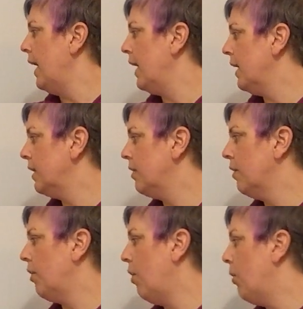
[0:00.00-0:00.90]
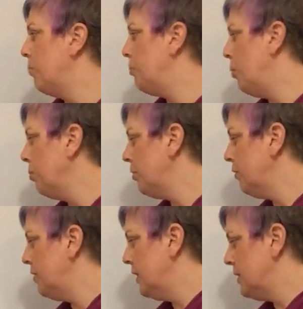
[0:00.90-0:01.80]
And both
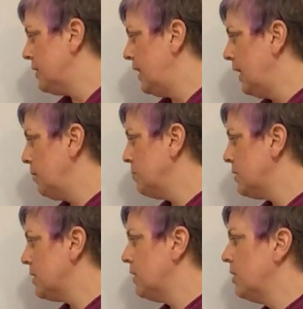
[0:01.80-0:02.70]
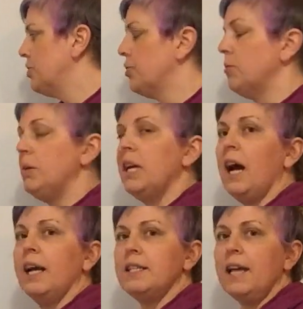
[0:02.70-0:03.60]
of these names should be
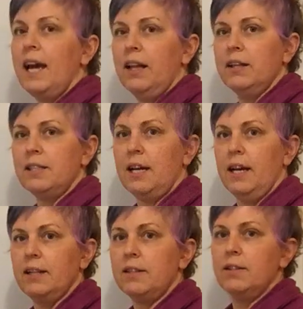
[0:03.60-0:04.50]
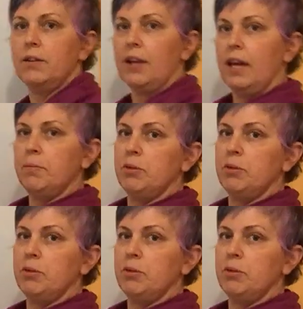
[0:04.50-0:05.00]
italicized, okay?